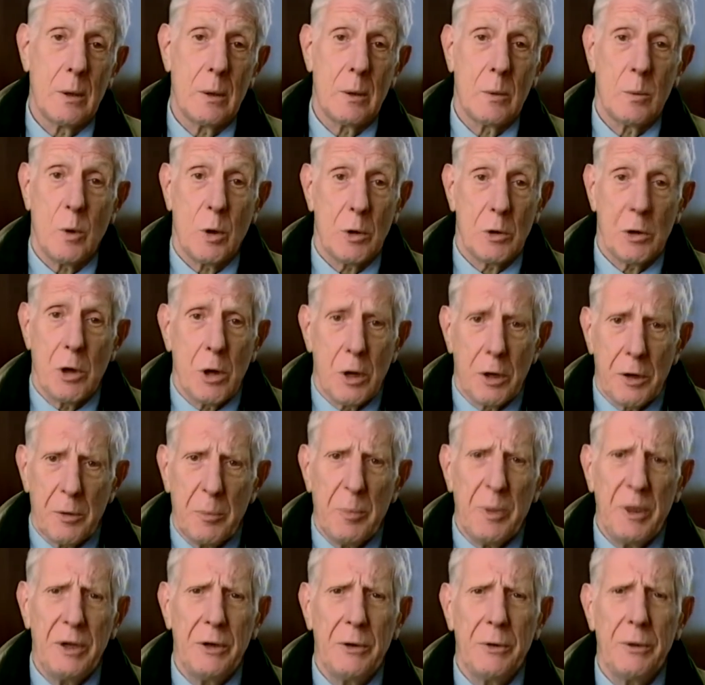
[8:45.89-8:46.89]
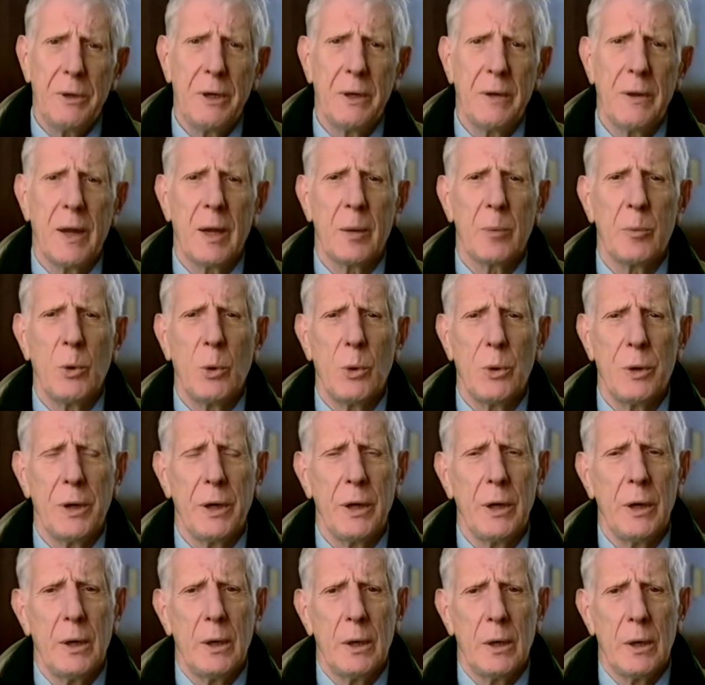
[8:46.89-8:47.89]
Uh, what God had been doing that
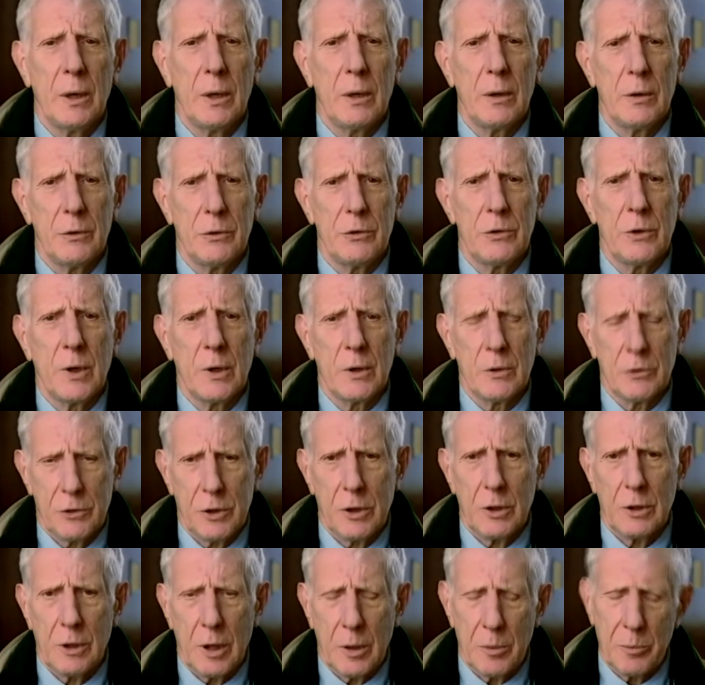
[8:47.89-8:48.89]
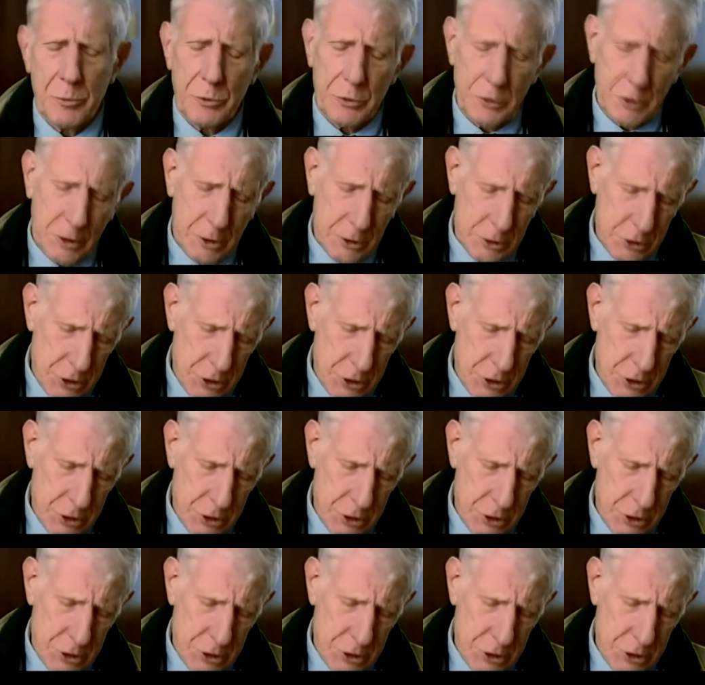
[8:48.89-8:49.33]
morning is still open to